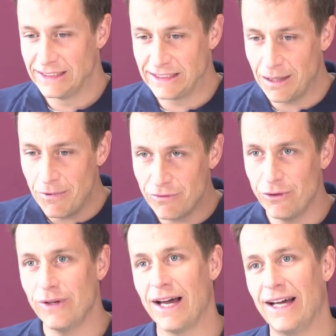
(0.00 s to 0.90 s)
Some of
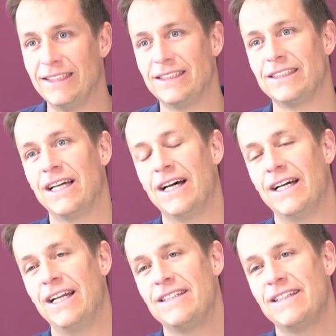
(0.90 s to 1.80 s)
you guys,
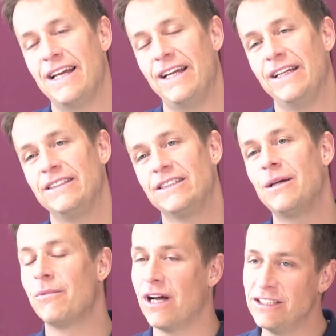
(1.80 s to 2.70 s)
let's say
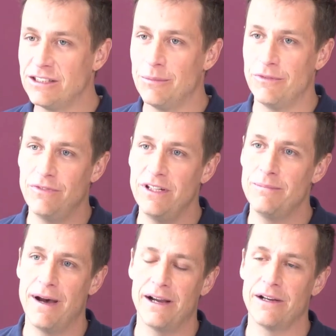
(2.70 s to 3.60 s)
some customer
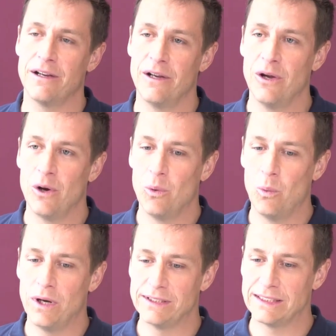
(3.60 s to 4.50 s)
feedback
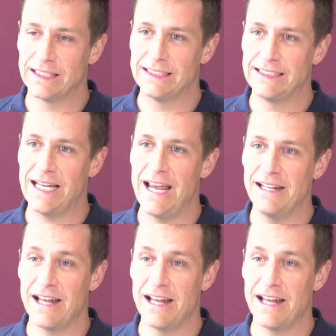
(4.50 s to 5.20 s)
was saying